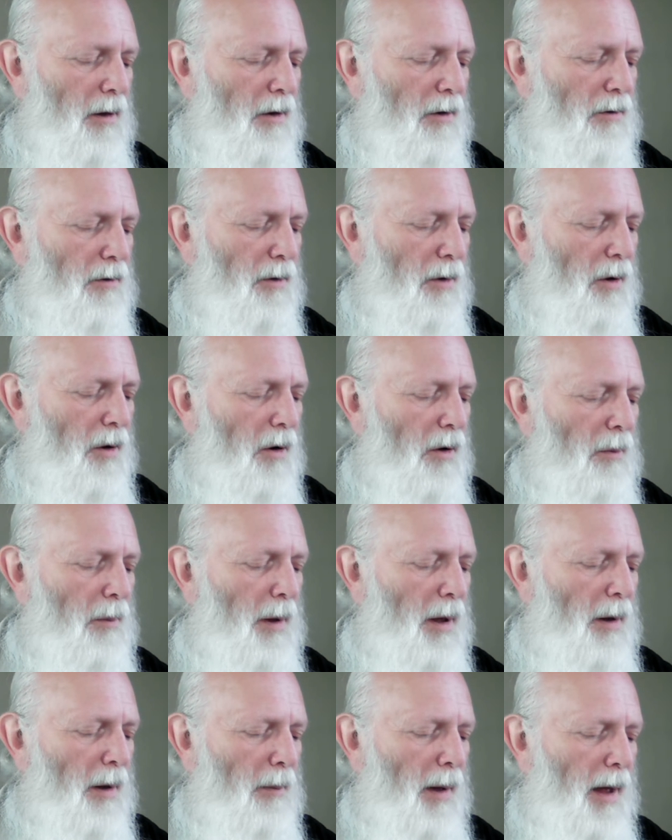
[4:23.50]
So God
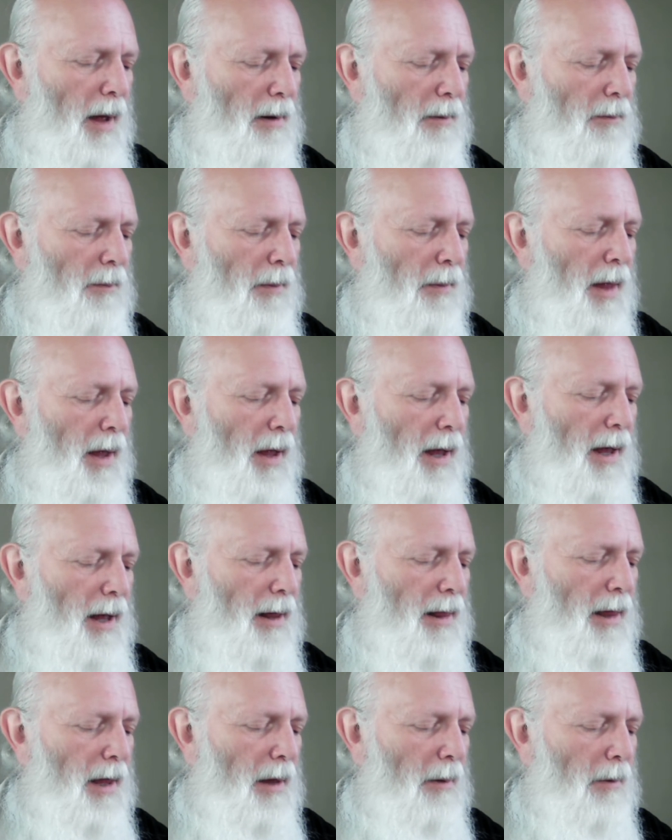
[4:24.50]
made man.
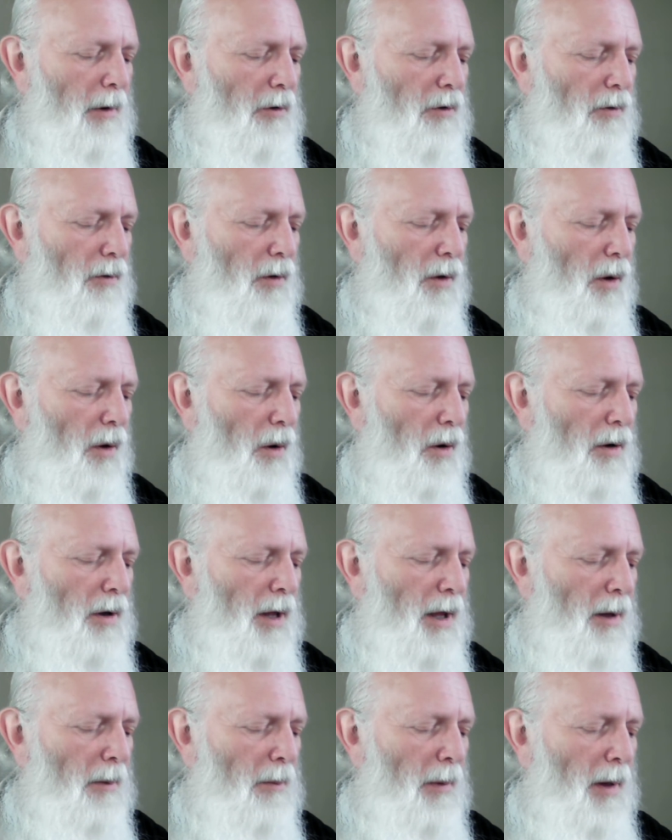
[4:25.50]
In the image of God
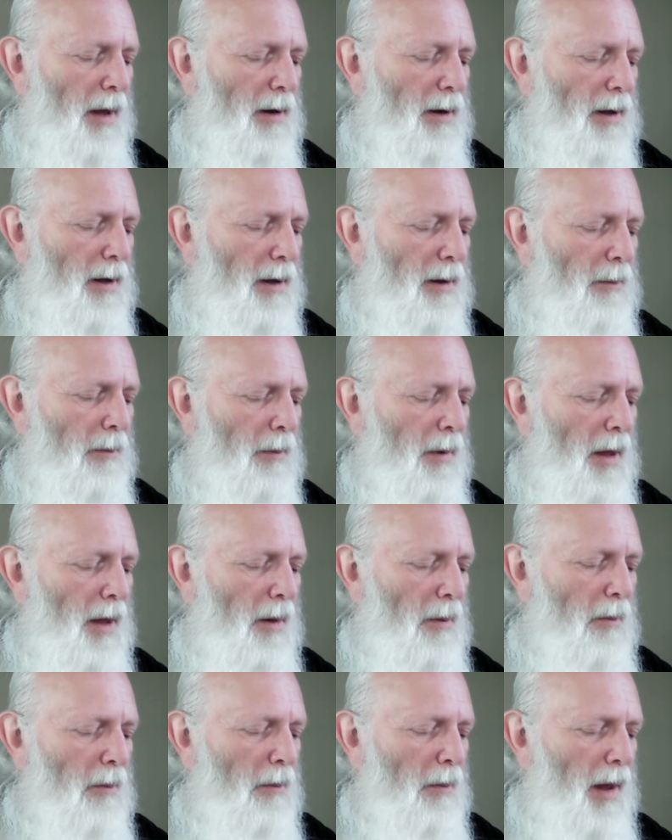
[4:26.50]
he made him,
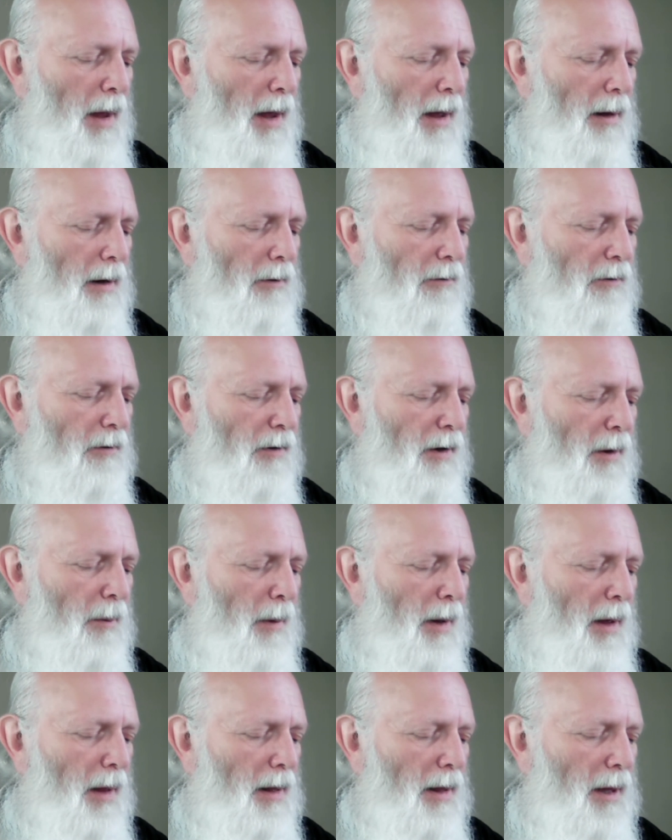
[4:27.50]
male and
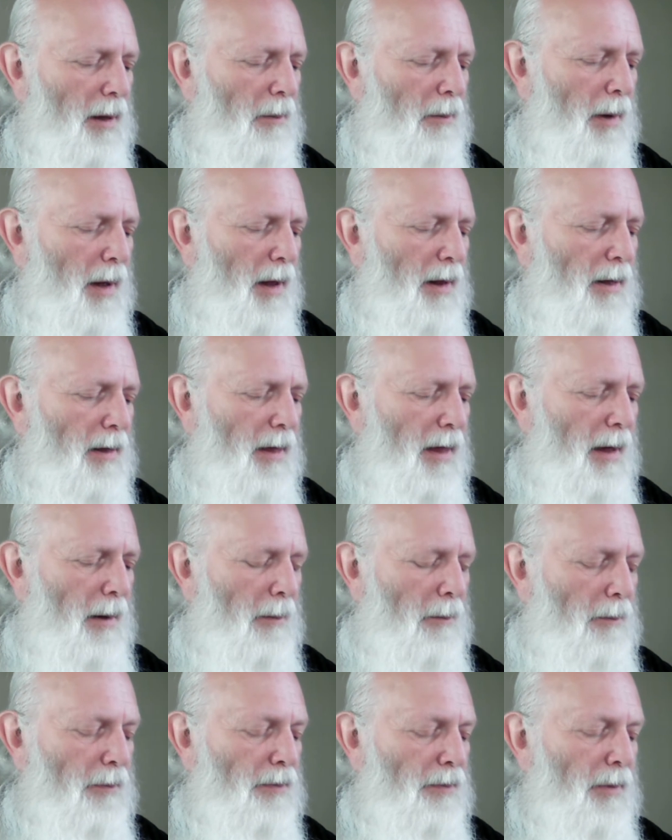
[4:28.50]
female he made
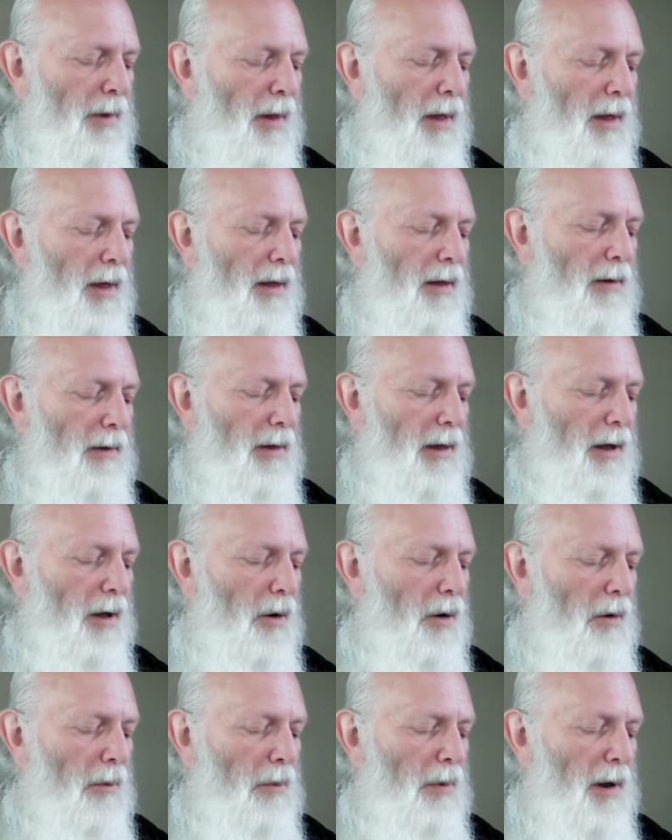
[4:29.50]
them. Then
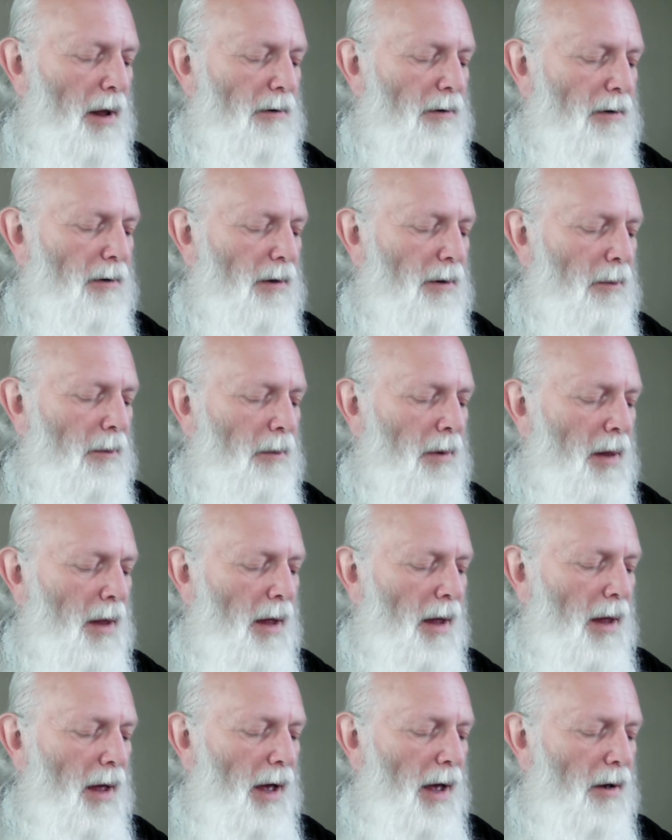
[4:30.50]
God blessed them,
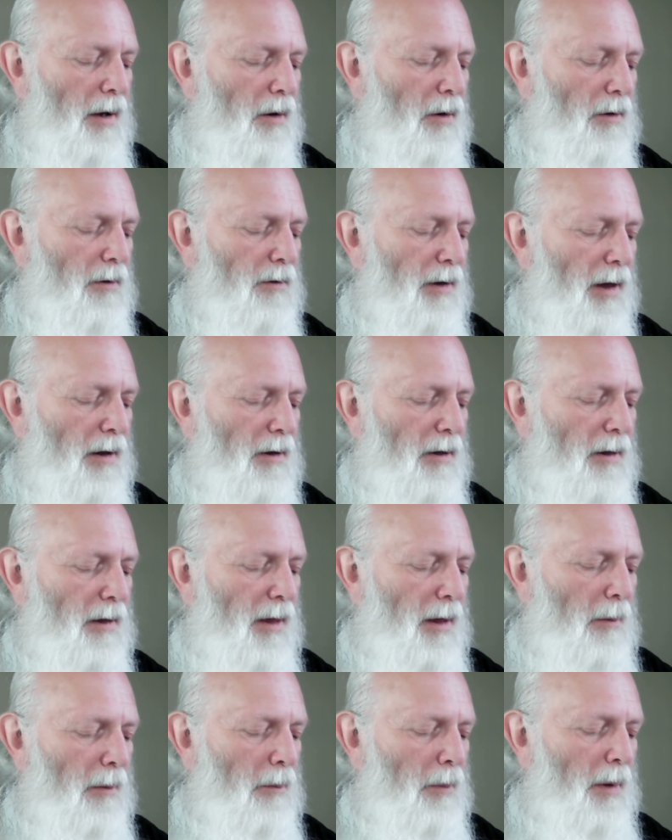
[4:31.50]
and God said to
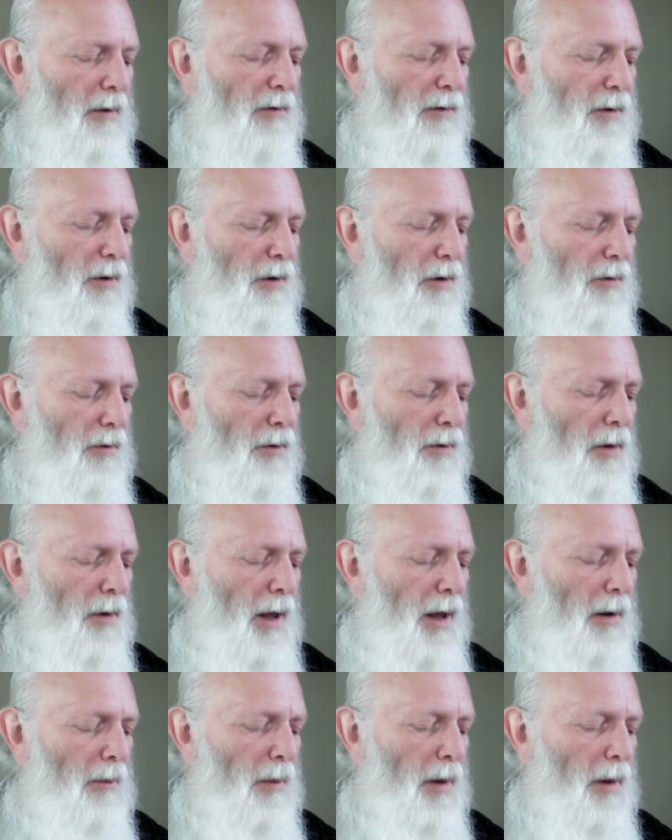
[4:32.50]
them, "Be fruitful and